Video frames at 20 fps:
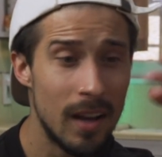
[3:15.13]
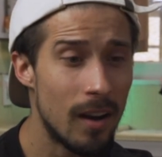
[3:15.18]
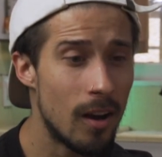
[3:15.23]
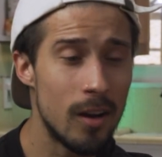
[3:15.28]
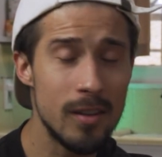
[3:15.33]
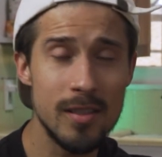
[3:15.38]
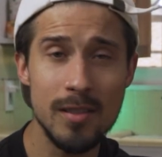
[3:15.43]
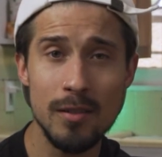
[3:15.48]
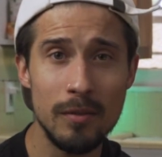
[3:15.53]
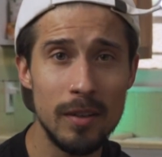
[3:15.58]

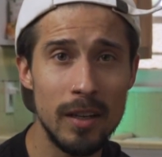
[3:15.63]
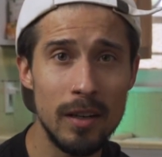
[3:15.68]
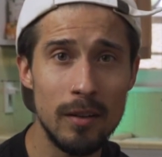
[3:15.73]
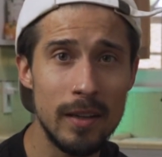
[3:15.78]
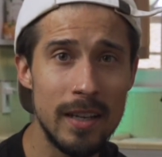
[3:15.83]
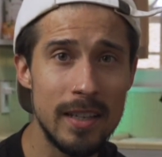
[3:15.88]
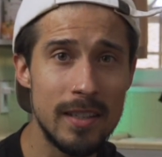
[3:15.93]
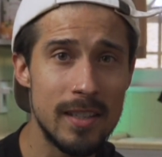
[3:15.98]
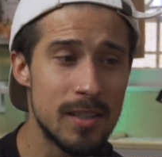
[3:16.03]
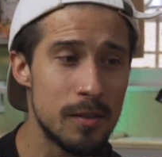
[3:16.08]
Also, you know,
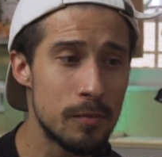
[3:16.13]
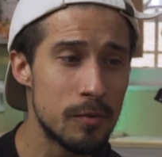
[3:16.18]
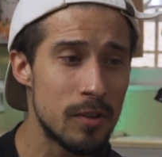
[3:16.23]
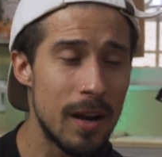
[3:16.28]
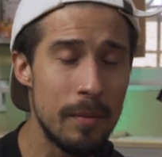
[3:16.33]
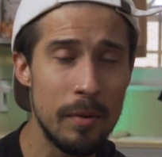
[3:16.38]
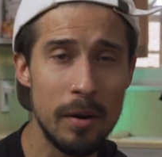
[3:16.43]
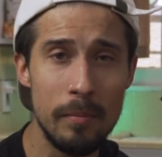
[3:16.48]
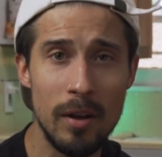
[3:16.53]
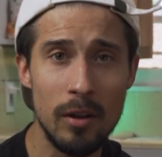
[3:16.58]
hit the
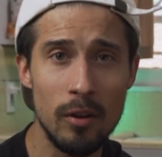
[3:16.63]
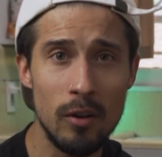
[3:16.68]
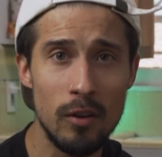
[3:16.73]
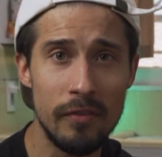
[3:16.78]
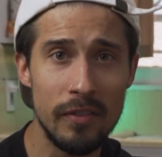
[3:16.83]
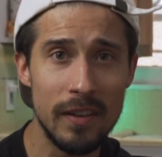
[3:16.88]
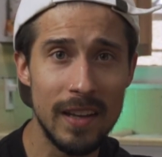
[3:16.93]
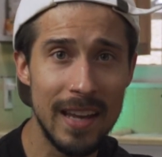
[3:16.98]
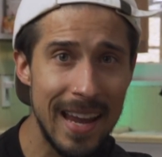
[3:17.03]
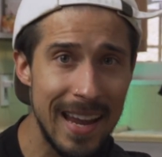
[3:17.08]
subscribe and the bell
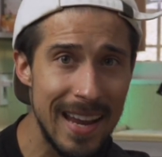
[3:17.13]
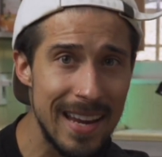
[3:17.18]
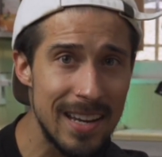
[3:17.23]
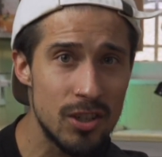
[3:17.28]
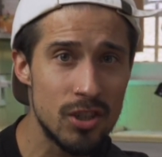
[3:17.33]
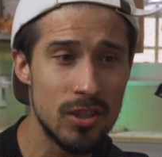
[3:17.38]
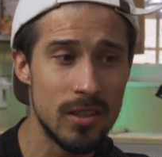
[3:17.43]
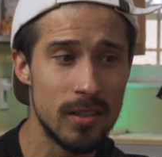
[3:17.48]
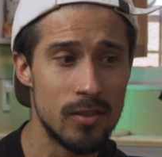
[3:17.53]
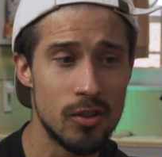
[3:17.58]

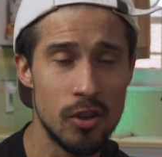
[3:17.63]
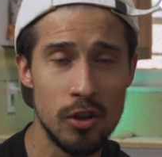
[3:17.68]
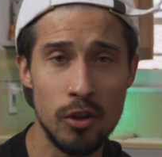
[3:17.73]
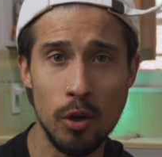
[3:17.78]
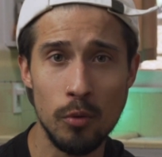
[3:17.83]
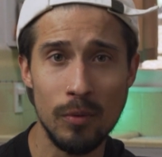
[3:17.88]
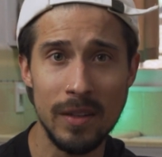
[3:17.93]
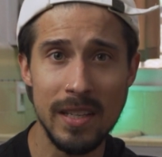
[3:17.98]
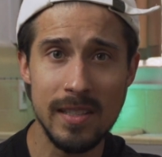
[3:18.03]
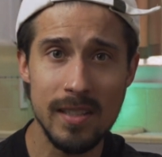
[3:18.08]
notification so you
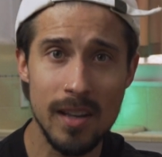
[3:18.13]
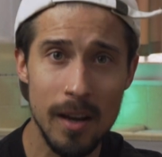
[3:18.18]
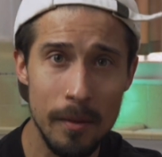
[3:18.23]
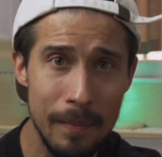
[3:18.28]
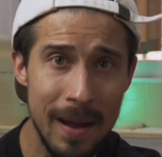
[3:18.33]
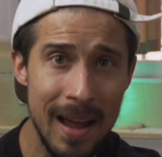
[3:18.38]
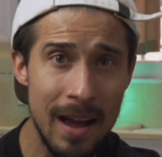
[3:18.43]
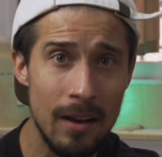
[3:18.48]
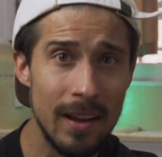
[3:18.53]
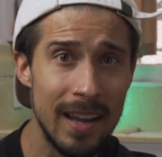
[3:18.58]
know when these come
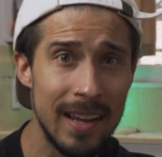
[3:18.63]
out.